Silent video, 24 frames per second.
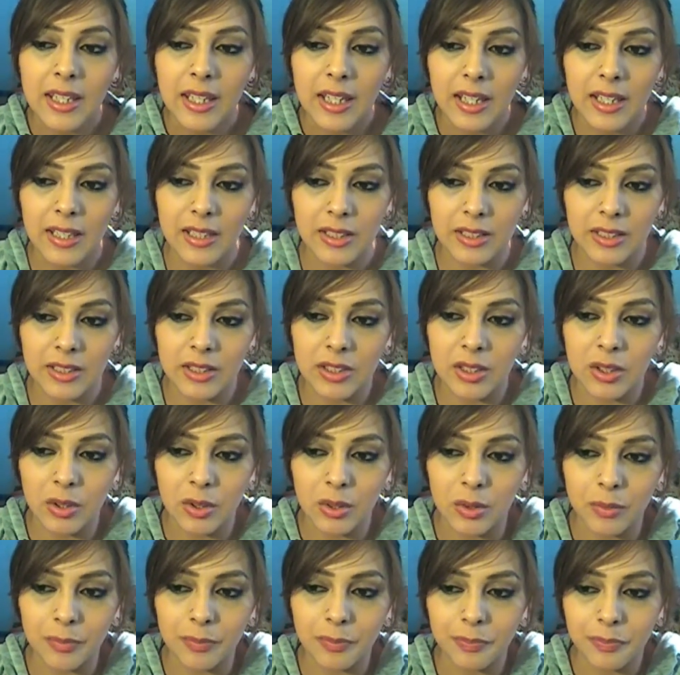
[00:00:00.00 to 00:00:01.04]
And
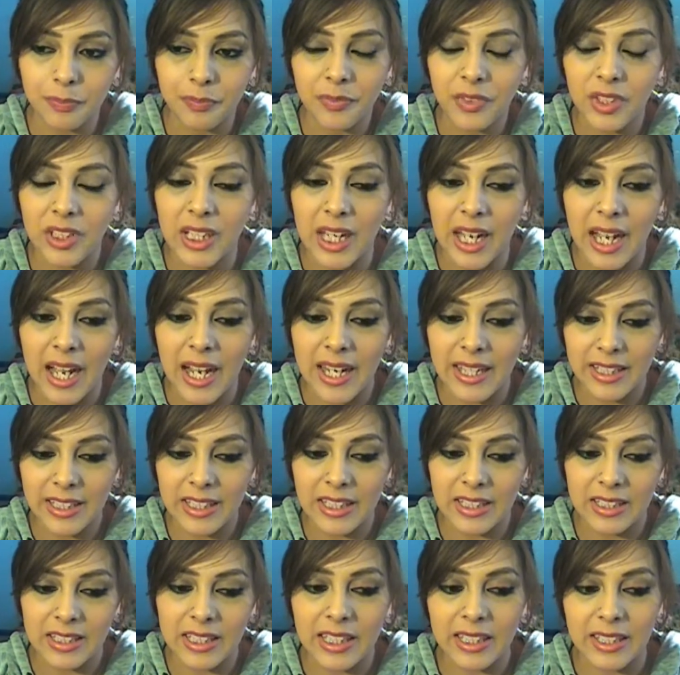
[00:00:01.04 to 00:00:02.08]
so, yeah, I need
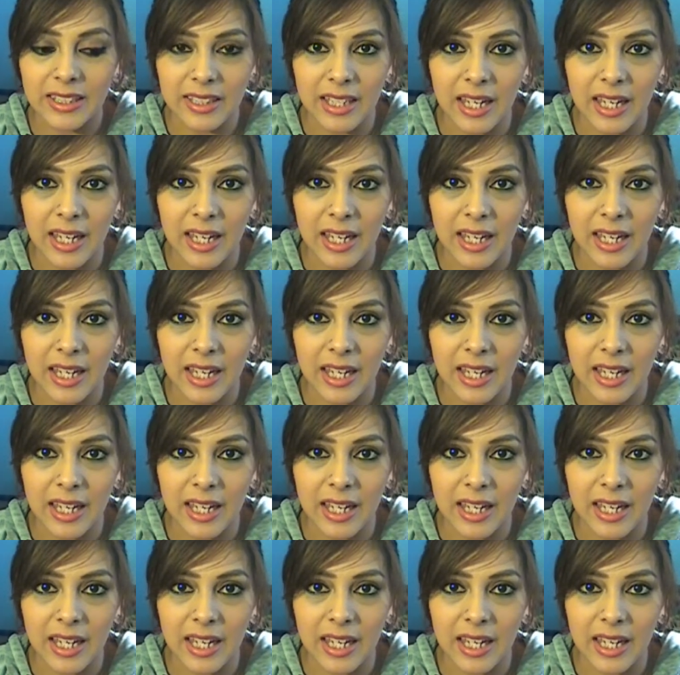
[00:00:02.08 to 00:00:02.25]
to take a